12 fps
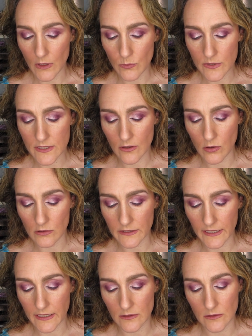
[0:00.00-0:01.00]
what's it called
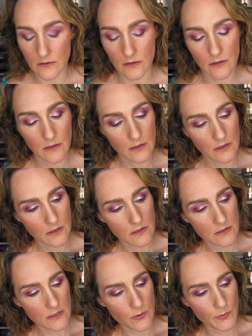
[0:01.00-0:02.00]
again?
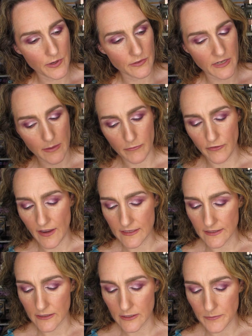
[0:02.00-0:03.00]
It's a weird name,
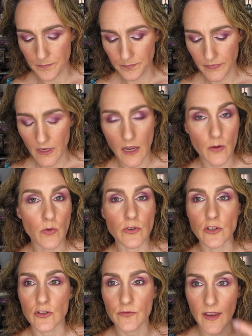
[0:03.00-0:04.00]
facet. I
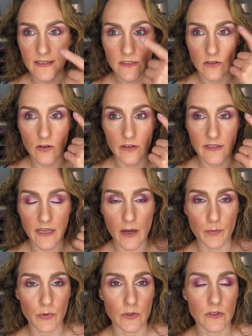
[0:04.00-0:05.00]
won't use facet on the
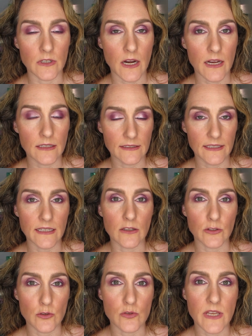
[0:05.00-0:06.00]
upper lid.
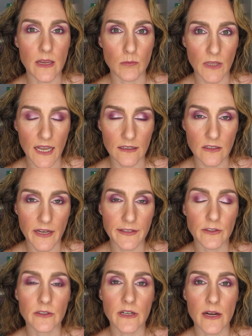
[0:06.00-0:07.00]
I'll use a black
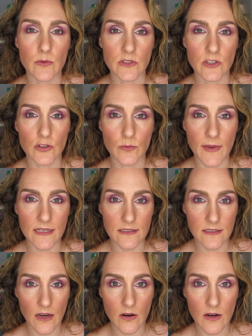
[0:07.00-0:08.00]
liner. I want to do
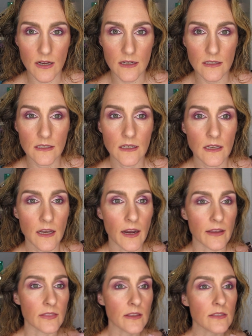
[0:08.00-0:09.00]
mascara.
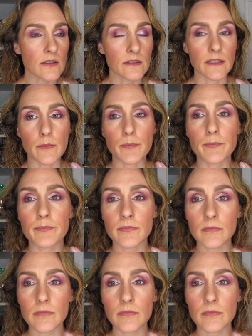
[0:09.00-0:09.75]
I think the lip